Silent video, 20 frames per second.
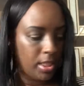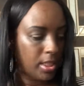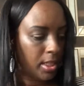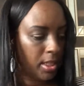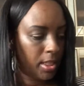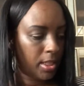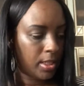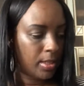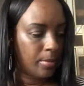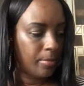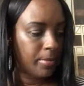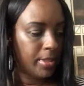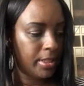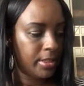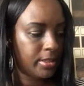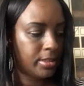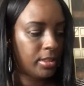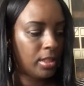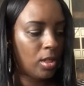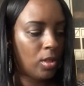
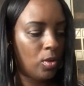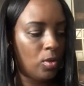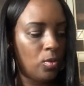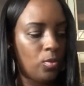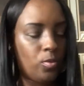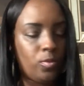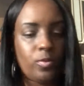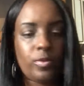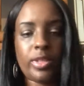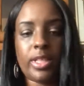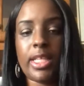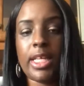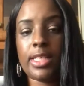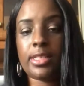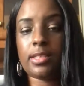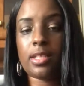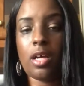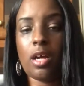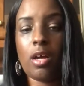And so that's